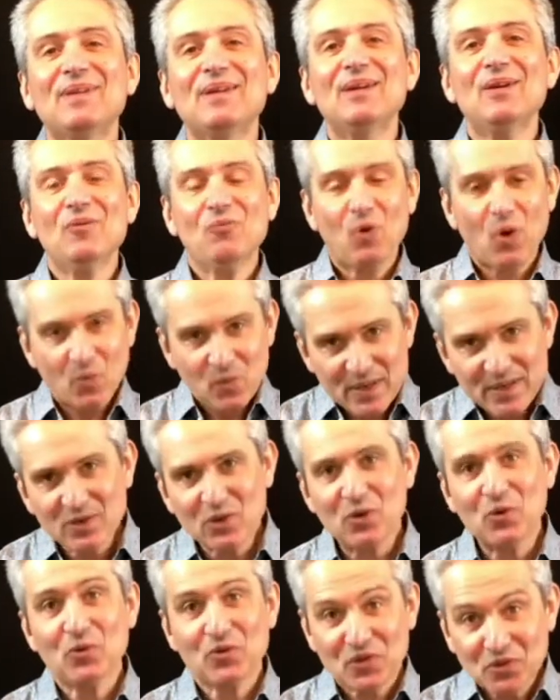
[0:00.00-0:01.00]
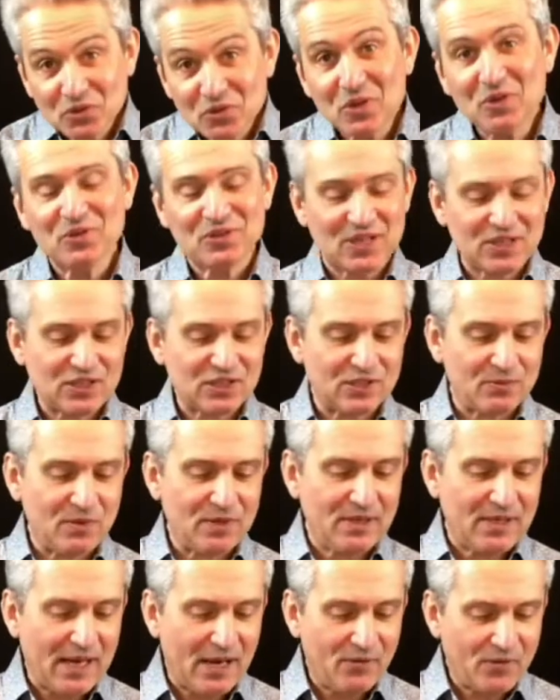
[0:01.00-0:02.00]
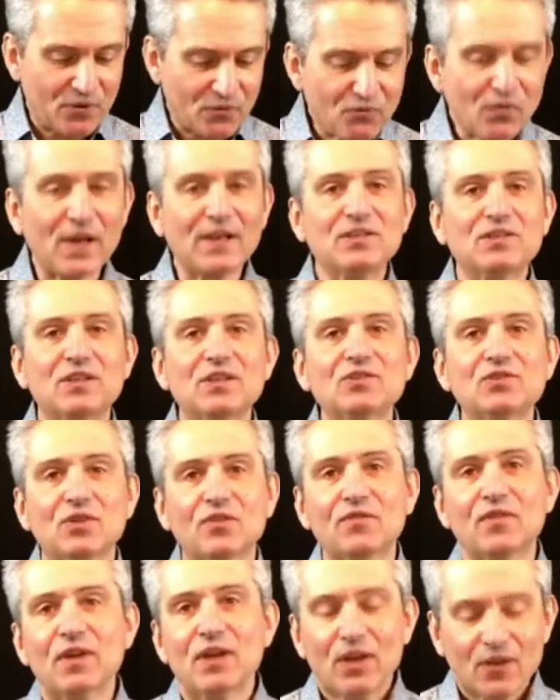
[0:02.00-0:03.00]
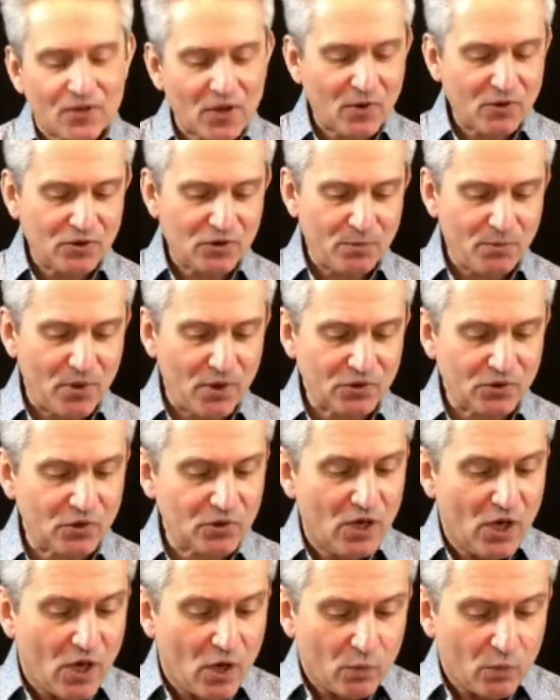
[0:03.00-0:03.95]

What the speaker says: what we call the New Testament now, the writings of those apostles,